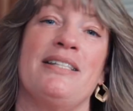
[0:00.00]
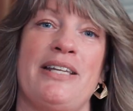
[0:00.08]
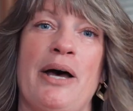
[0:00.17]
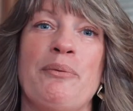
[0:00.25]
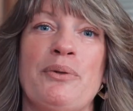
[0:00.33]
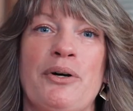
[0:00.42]

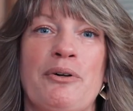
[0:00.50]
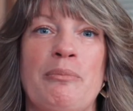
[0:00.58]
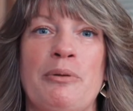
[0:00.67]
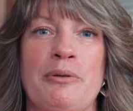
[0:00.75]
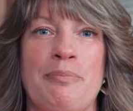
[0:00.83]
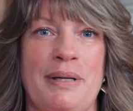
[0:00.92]

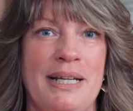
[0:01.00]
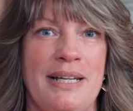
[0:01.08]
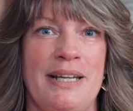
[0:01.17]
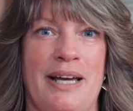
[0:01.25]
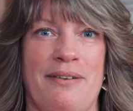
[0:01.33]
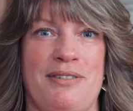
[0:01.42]
downloadable
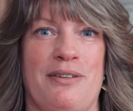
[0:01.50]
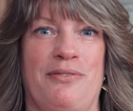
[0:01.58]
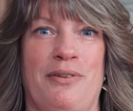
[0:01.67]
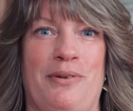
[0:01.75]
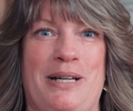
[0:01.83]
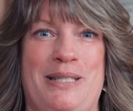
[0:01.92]
PDFs
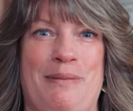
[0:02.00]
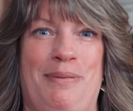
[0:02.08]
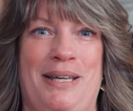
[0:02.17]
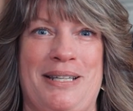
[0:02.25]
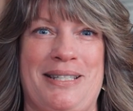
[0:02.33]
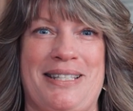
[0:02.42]
of the
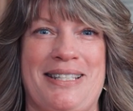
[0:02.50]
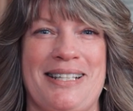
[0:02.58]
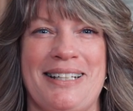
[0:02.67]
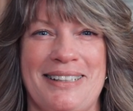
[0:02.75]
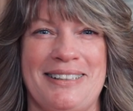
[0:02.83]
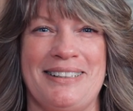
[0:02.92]
recipes.